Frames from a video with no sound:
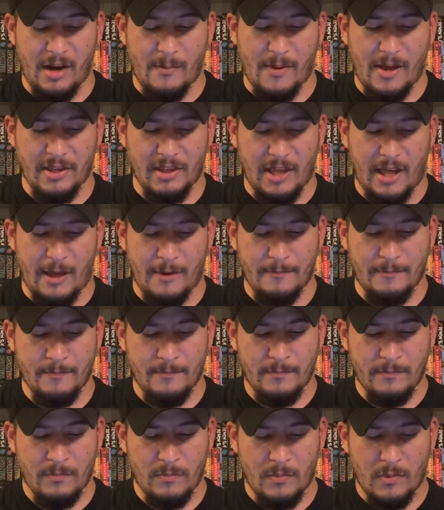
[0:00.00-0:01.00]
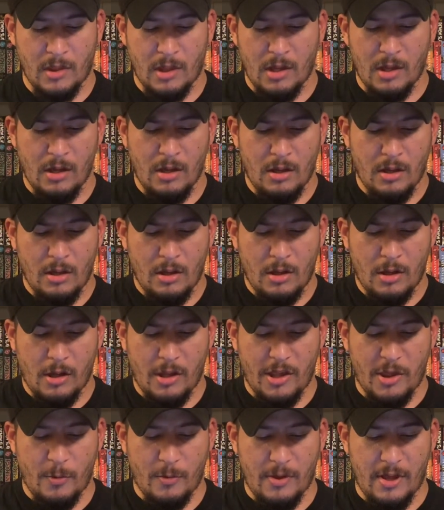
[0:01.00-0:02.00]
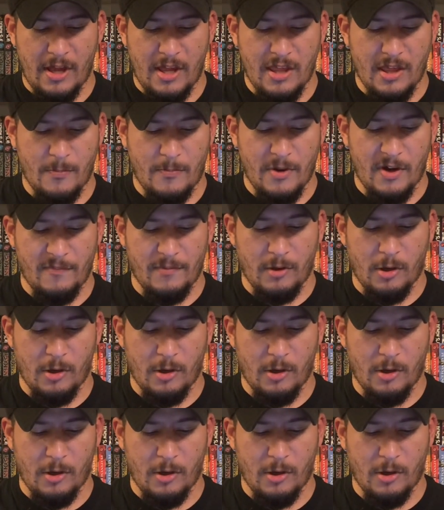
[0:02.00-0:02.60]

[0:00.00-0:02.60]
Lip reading: about that. Oh, this one has a bit of a